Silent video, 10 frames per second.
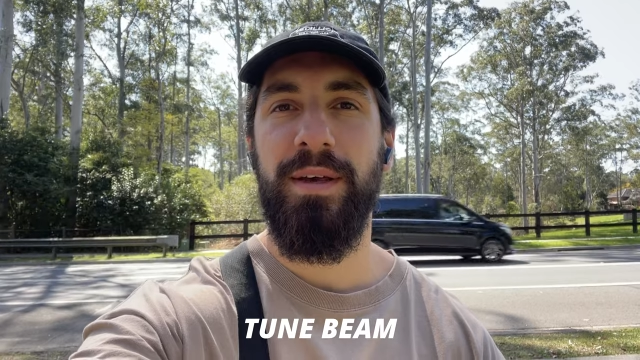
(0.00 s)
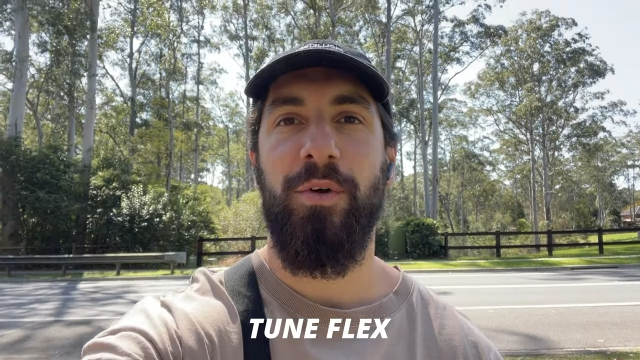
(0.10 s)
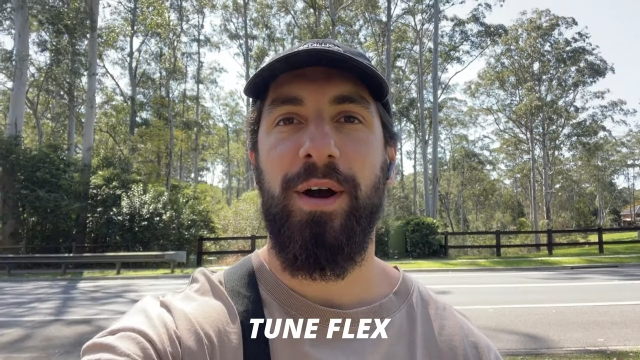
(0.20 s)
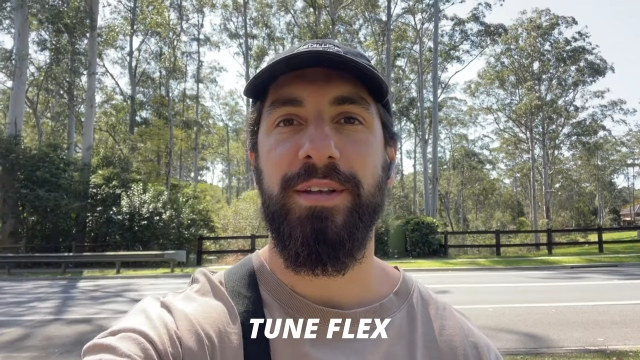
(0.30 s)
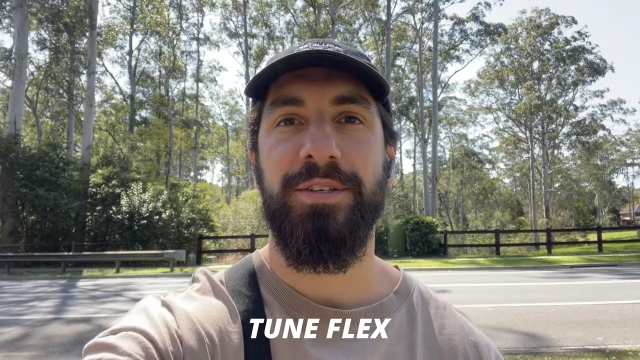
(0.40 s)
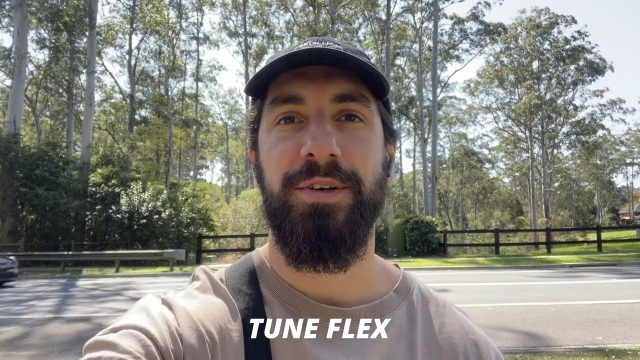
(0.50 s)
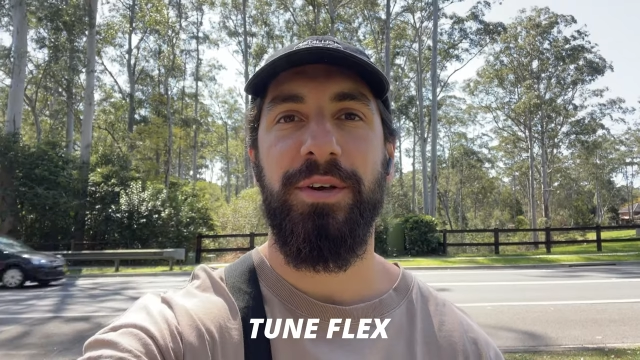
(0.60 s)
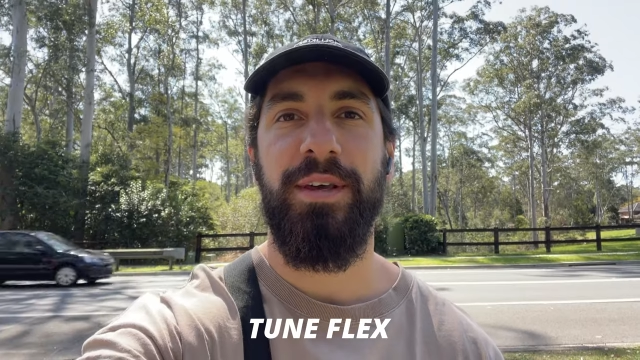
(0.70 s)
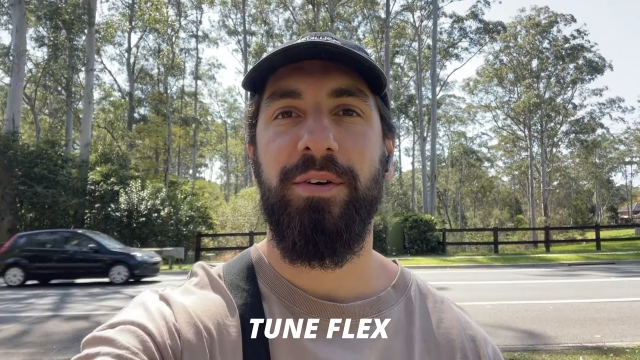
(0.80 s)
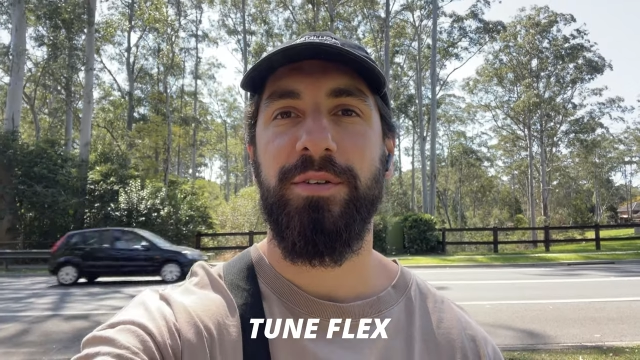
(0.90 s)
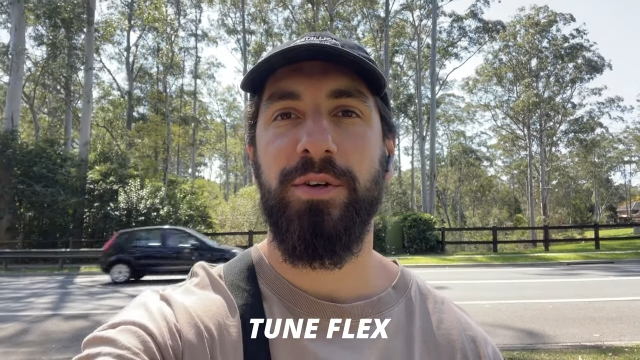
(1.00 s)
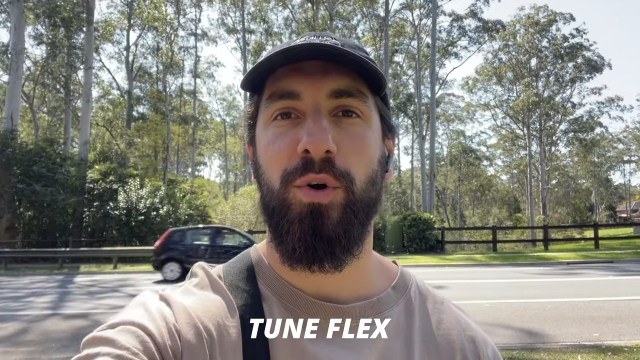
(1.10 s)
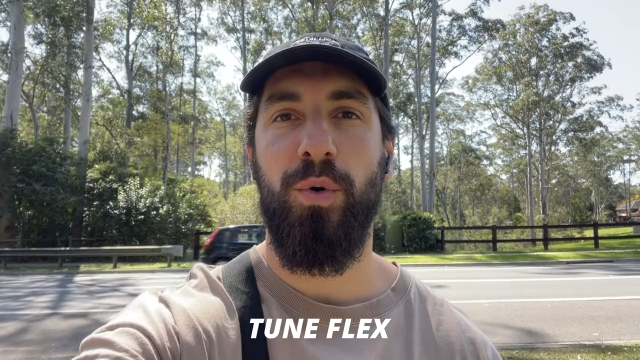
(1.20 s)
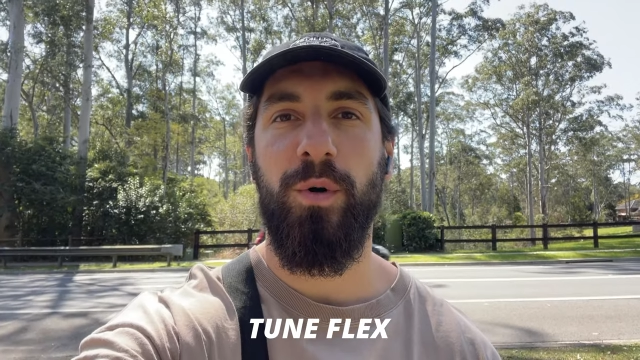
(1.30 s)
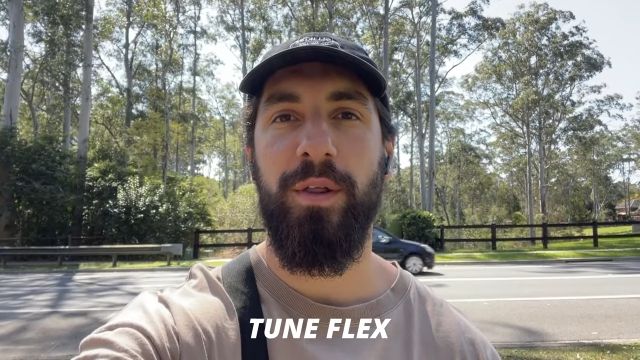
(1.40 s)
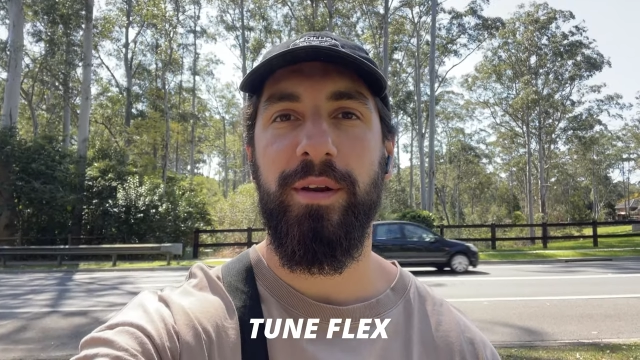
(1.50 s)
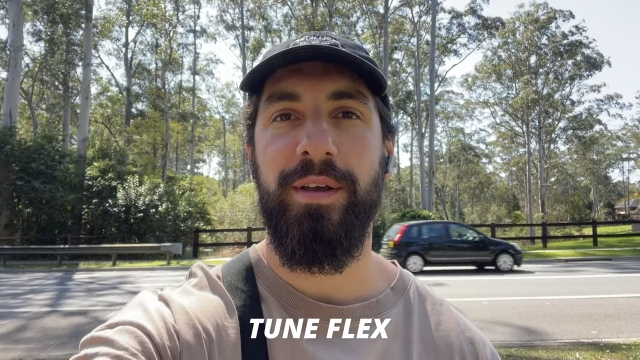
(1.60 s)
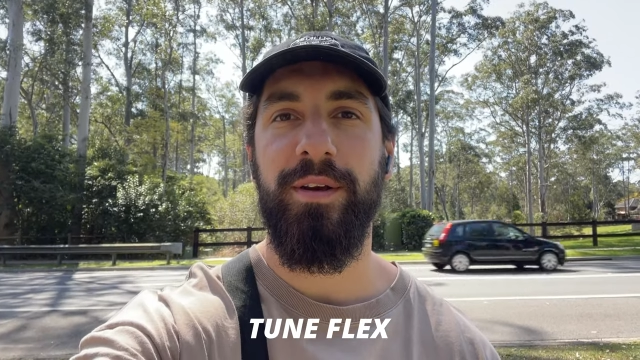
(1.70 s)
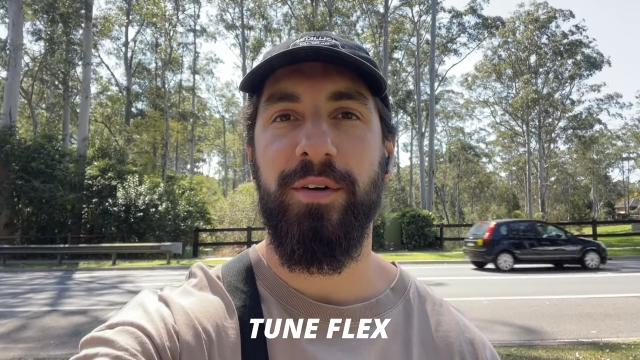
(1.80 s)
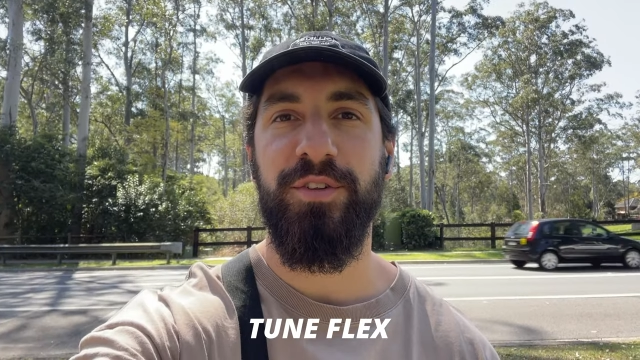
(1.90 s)
All right, so here is the core
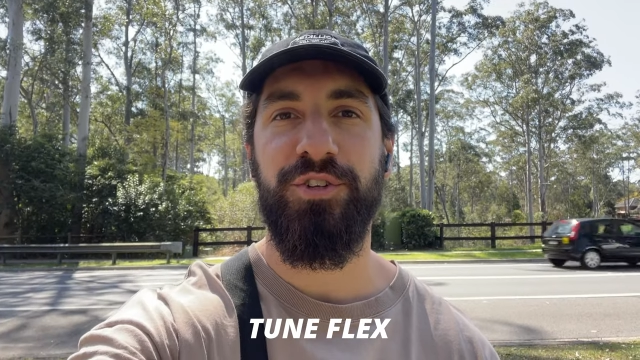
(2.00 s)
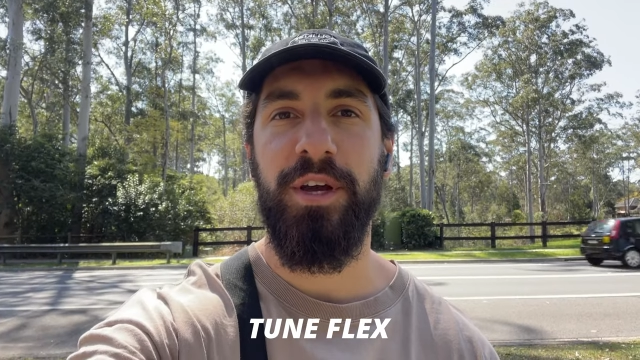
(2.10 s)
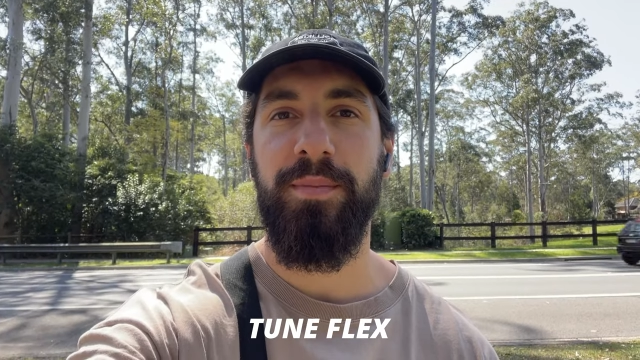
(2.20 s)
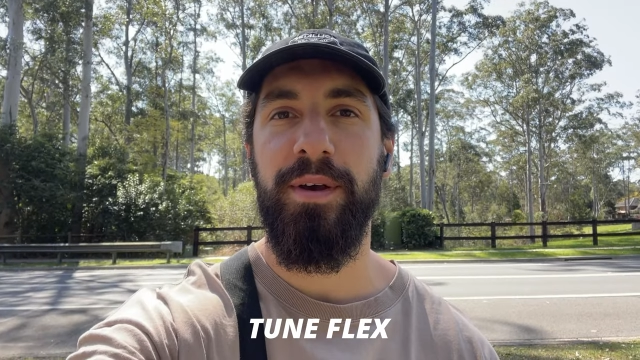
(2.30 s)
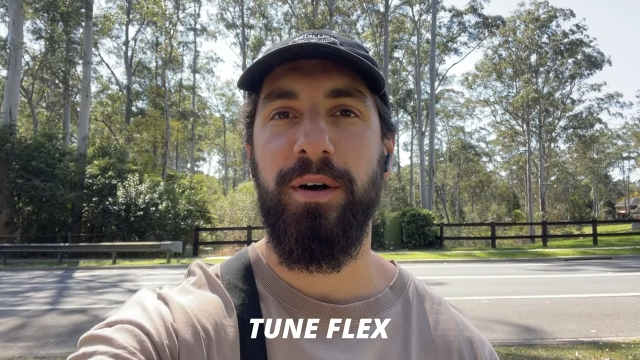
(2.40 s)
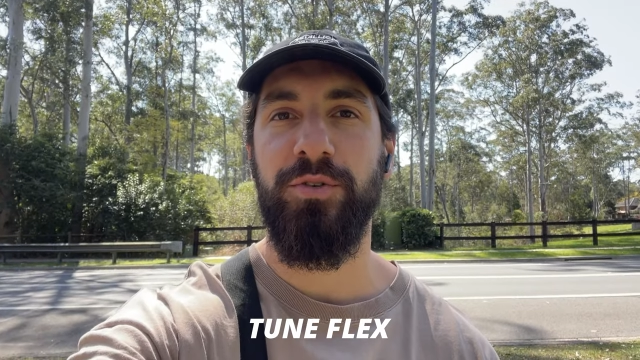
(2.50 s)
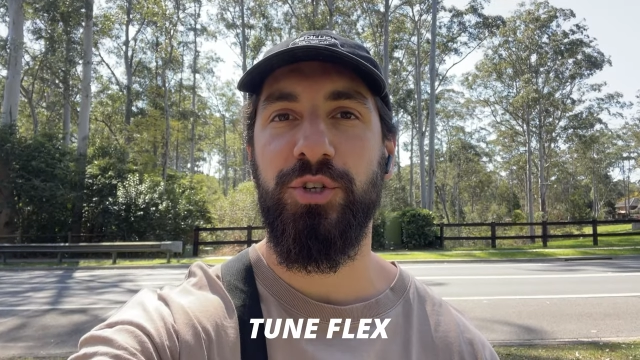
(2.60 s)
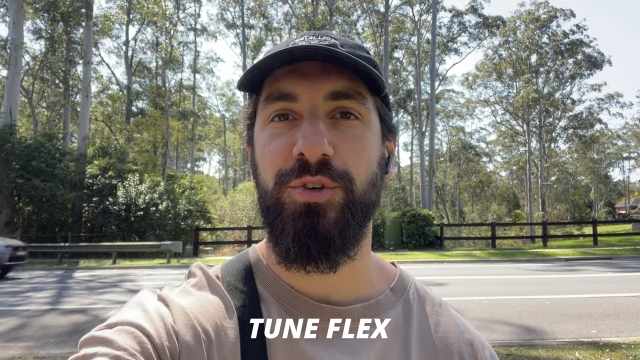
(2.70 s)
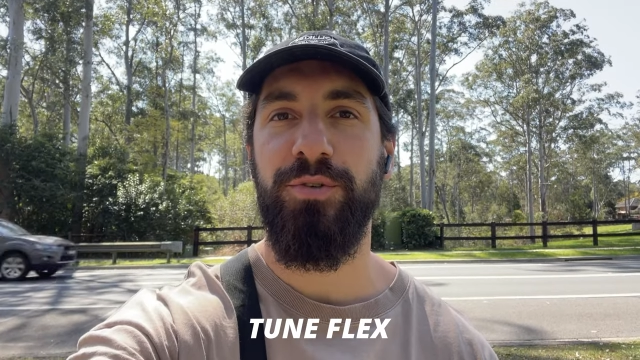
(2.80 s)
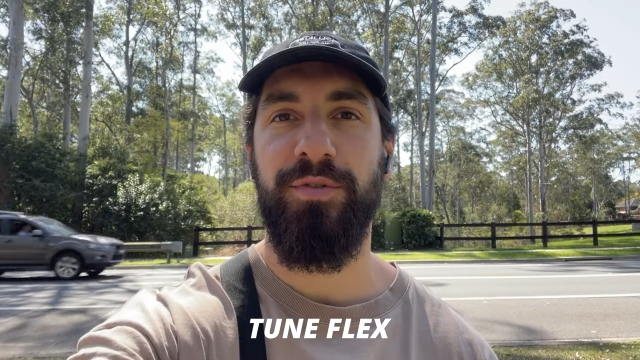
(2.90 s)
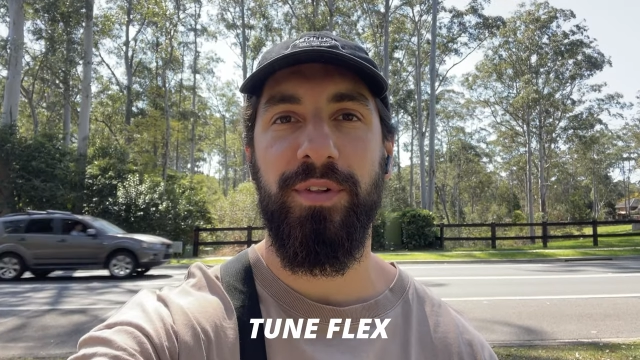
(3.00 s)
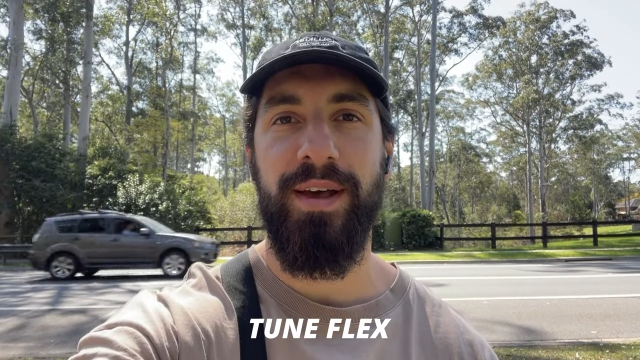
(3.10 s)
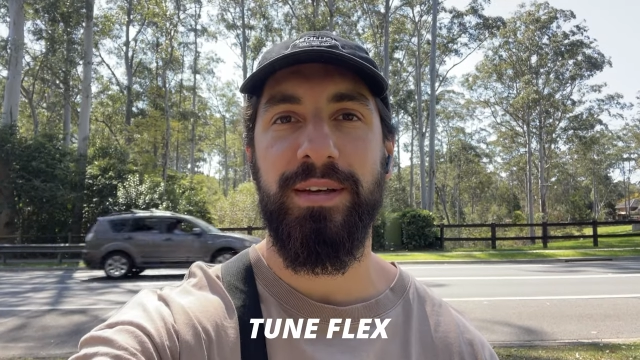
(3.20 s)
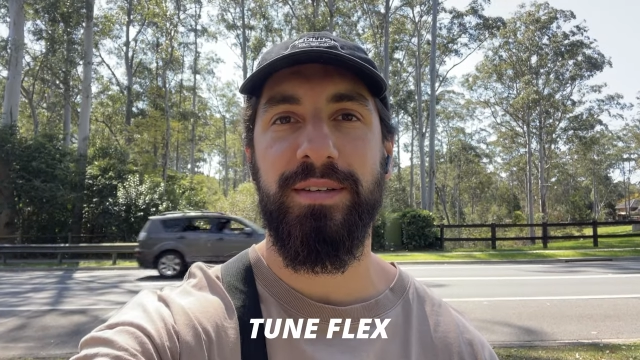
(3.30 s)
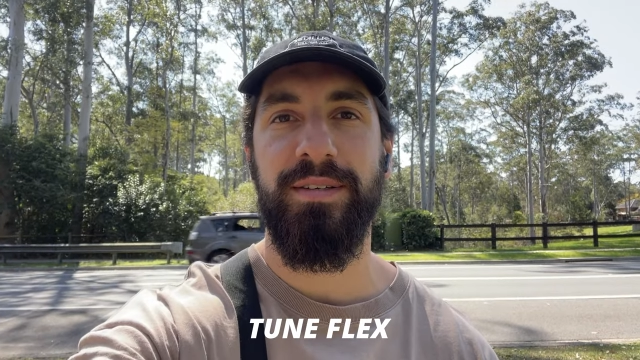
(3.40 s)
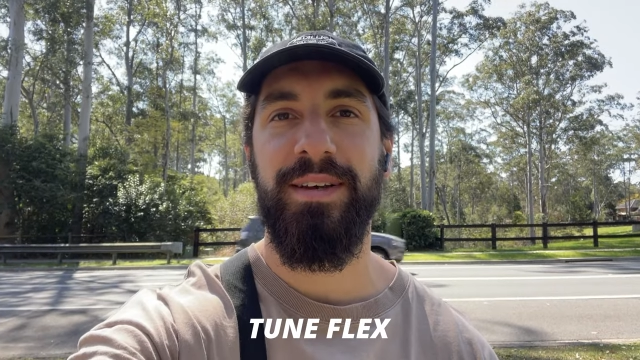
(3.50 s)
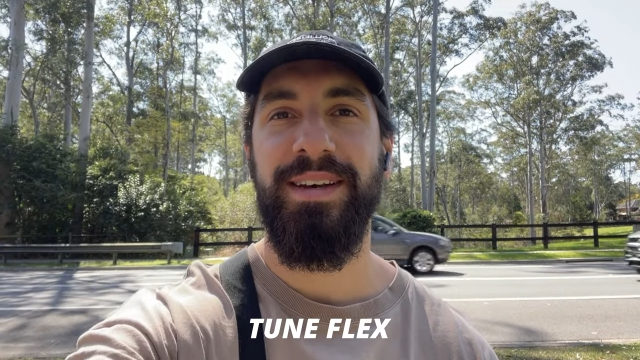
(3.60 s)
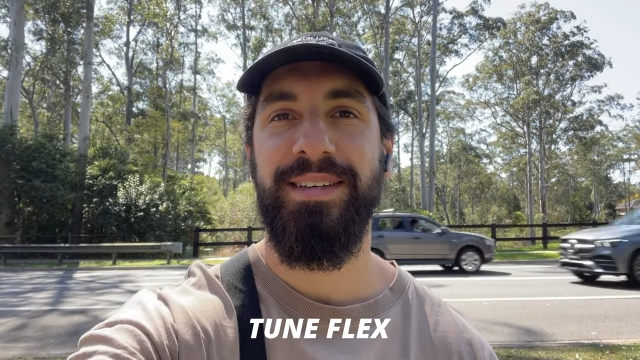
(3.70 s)
quality of the JBL Tune Flex.